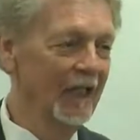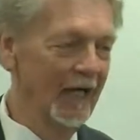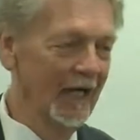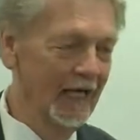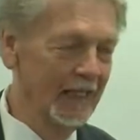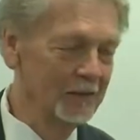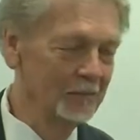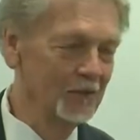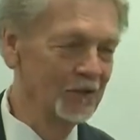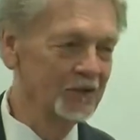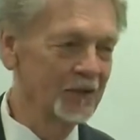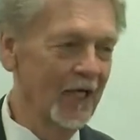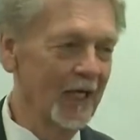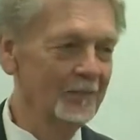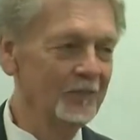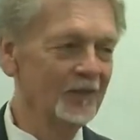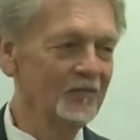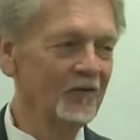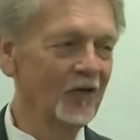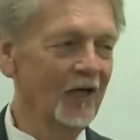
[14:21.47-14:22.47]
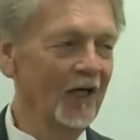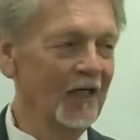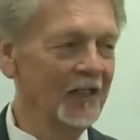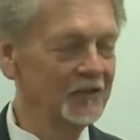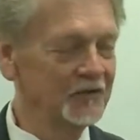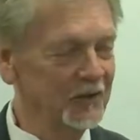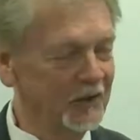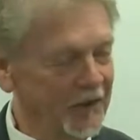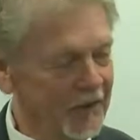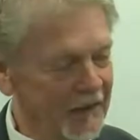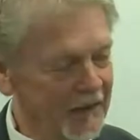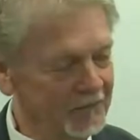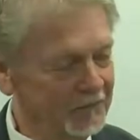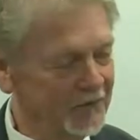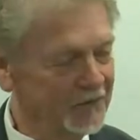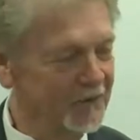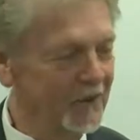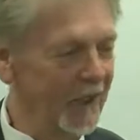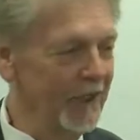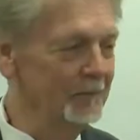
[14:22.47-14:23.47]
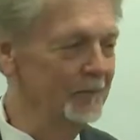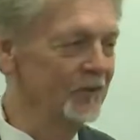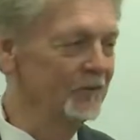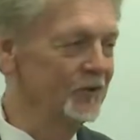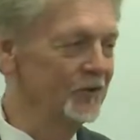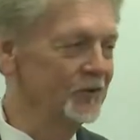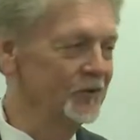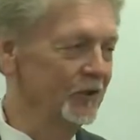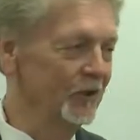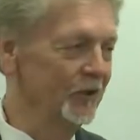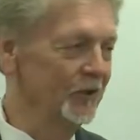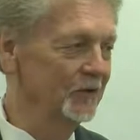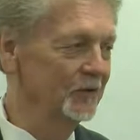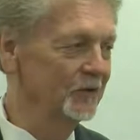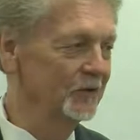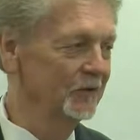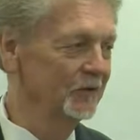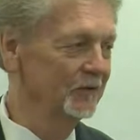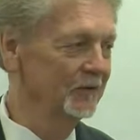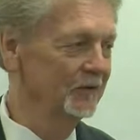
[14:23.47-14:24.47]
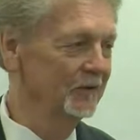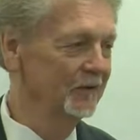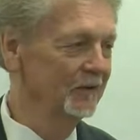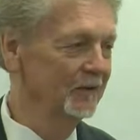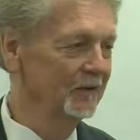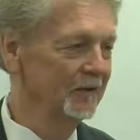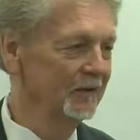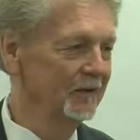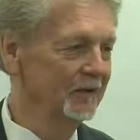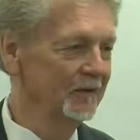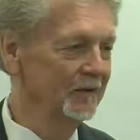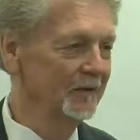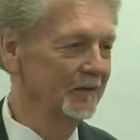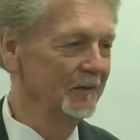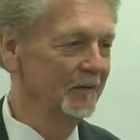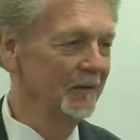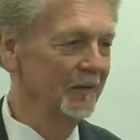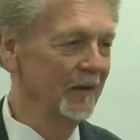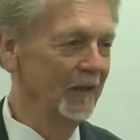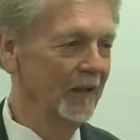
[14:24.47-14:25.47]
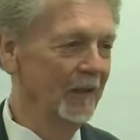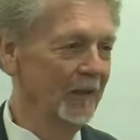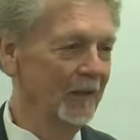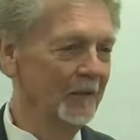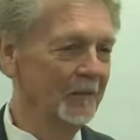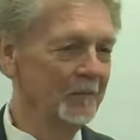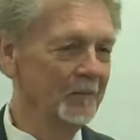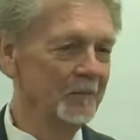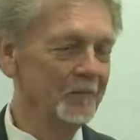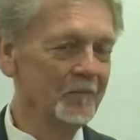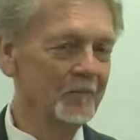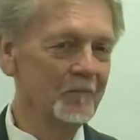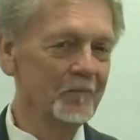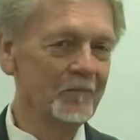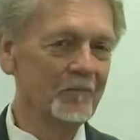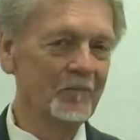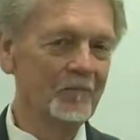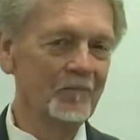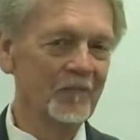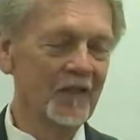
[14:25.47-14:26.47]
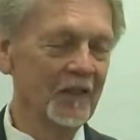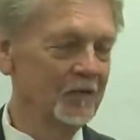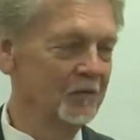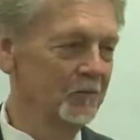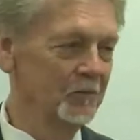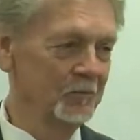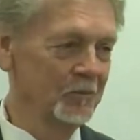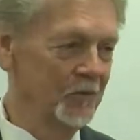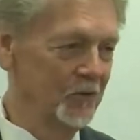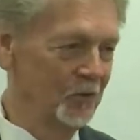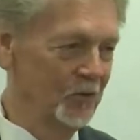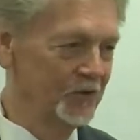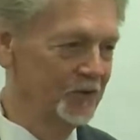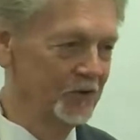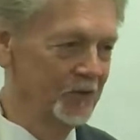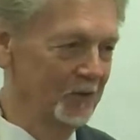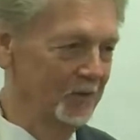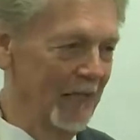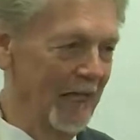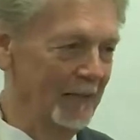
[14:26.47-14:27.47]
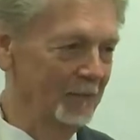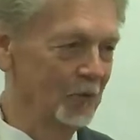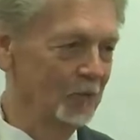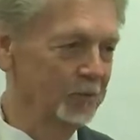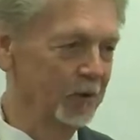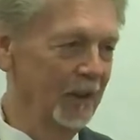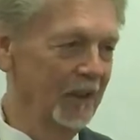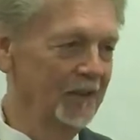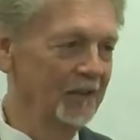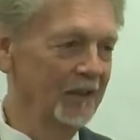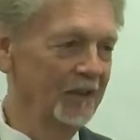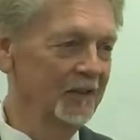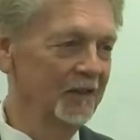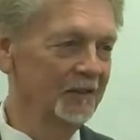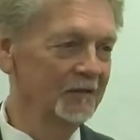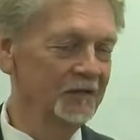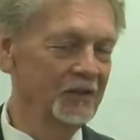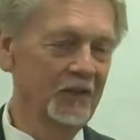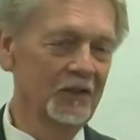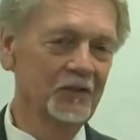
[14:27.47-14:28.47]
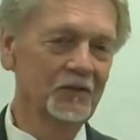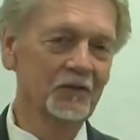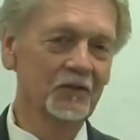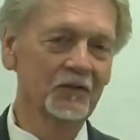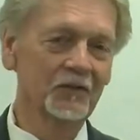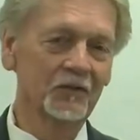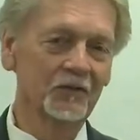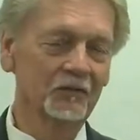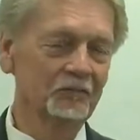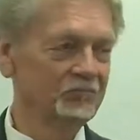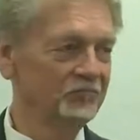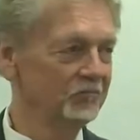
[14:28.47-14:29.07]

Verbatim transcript: Adam a type of Christ, Eve a type of the church, um, which the Bible plainly teaches.